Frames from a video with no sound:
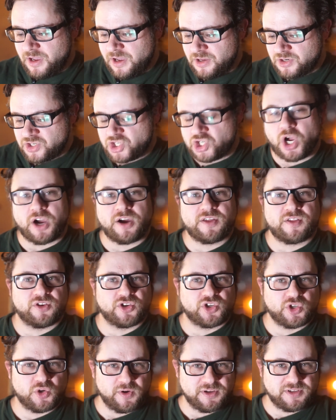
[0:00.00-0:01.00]
Jock's
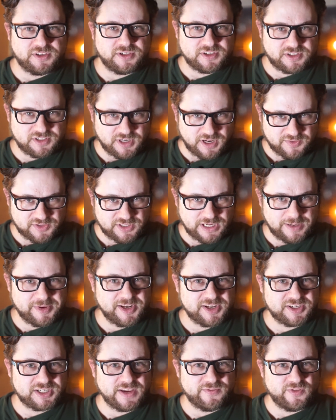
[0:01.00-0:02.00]
Choice Snuff. So let me
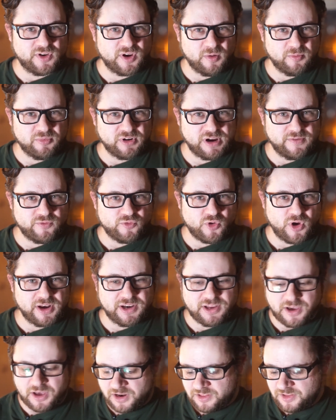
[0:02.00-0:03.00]
just give you a brief
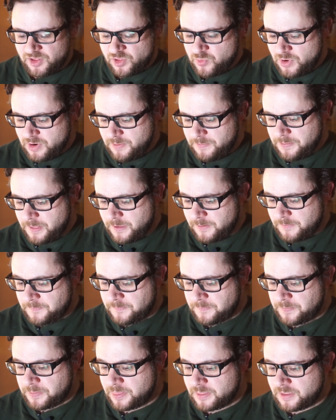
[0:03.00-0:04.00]
rundown on this one.
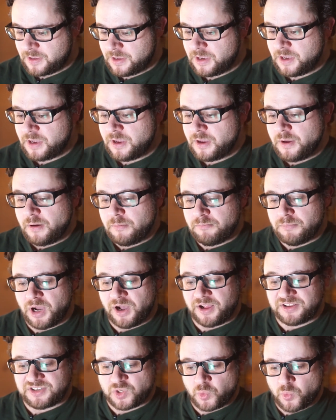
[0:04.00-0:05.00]

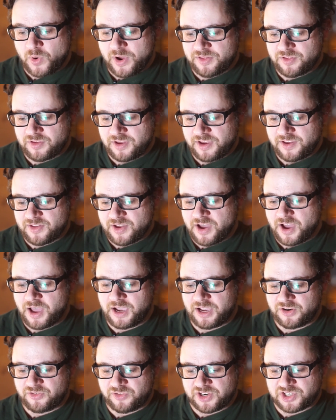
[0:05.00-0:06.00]
Mullins & Westley is a
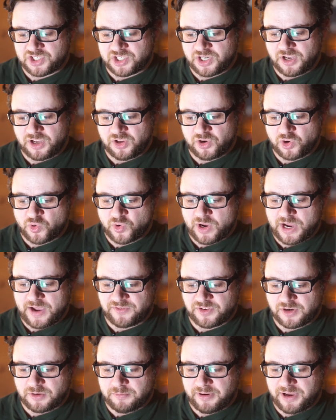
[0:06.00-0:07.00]
highly traditional and
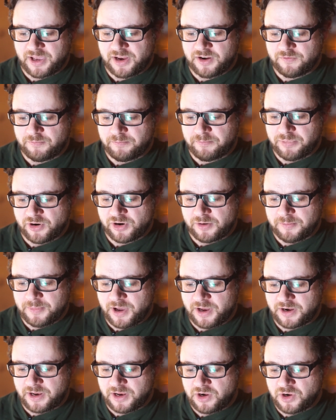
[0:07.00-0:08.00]
crafted blend of
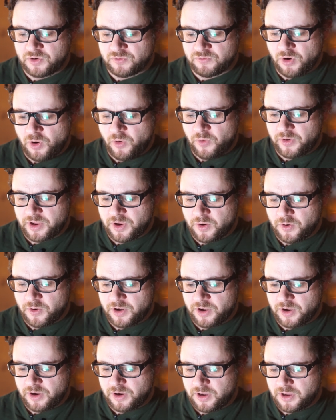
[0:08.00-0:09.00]
bergamot and neroli
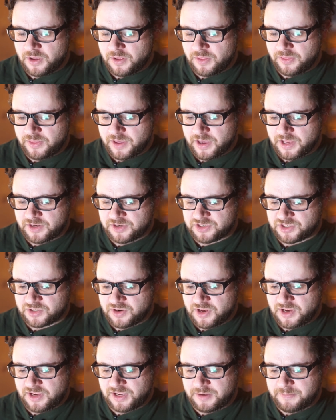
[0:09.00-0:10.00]
oil that is
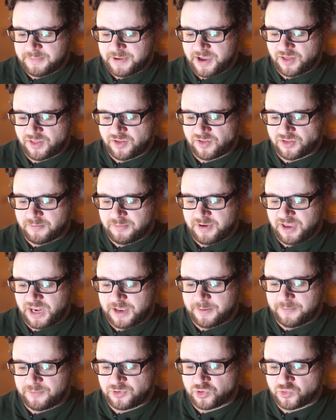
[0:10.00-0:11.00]
uniquely mixed as a
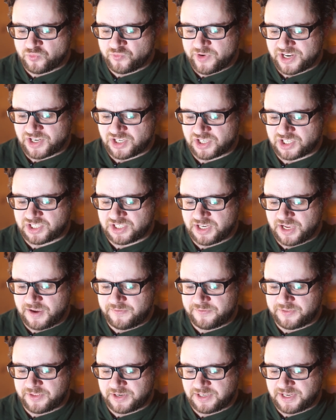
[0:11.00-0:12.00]
medium to rich
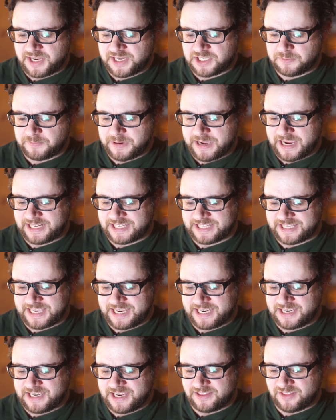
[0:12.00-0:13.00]
snuff that dates back to
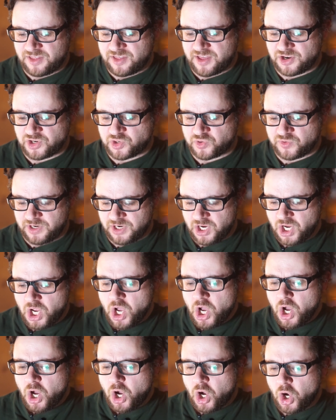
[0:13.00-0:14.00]
the 18th century.
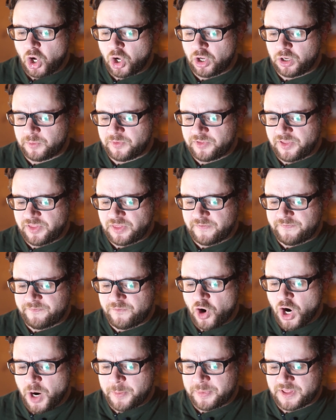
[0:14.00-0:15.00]
All within the
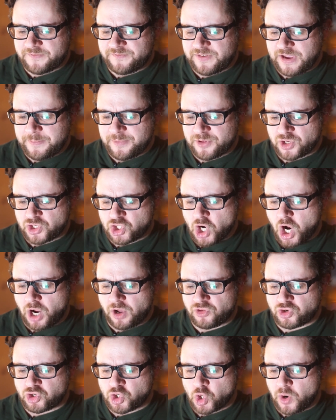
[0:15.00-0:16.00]
form of the famous
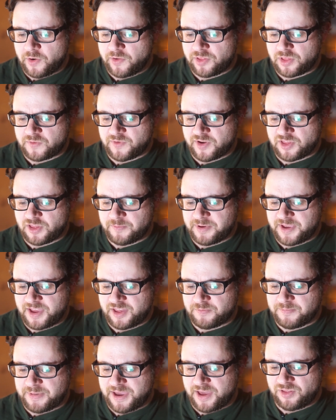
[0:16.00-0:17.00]
Jock's Choice, the recipe
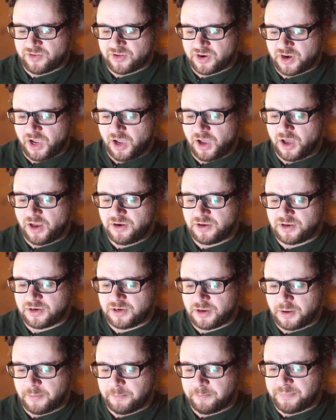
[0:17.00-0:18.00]
is based on a
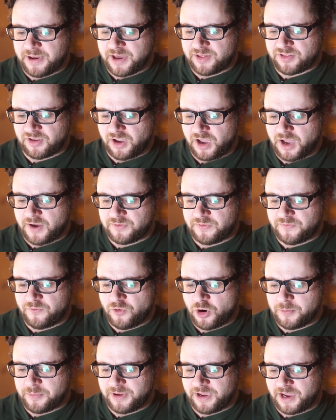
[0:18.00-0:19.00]
London best-loved
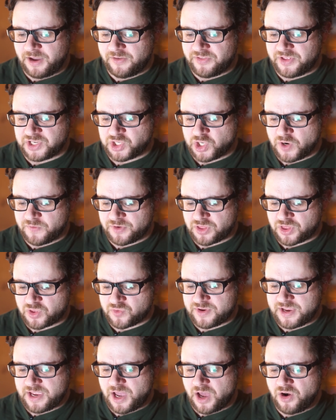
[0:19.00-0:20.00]
formula that is over
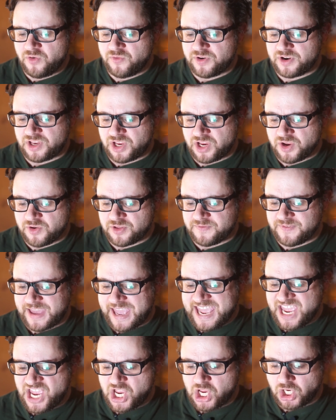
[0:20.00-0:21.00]
300 years of
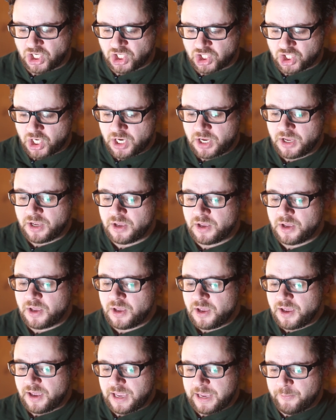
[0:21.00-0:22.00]
age.
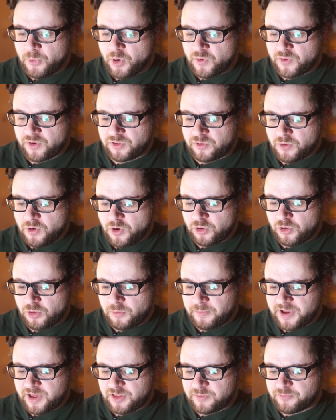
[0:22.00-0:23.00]
A more
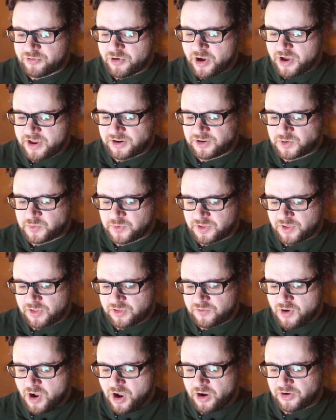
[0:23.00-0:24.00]
historical-based product with a
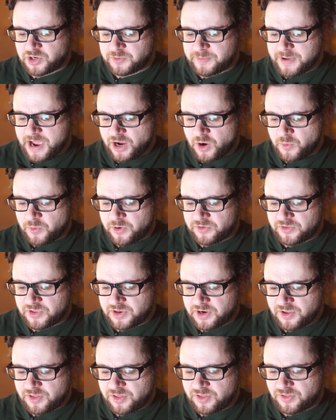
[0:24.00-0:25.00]
stronger tobacco
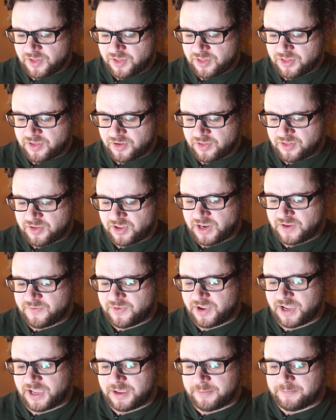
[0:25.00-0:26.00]
earthiness that's
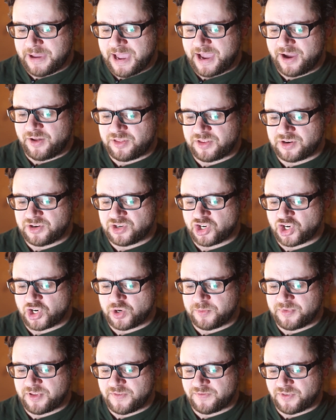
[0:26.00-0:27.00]
significantly balanced in
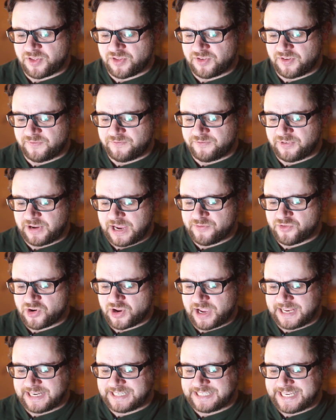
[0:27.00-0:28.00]
terms of the
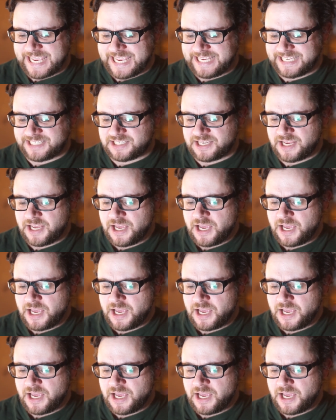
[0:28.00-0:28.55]
flavoring and taste.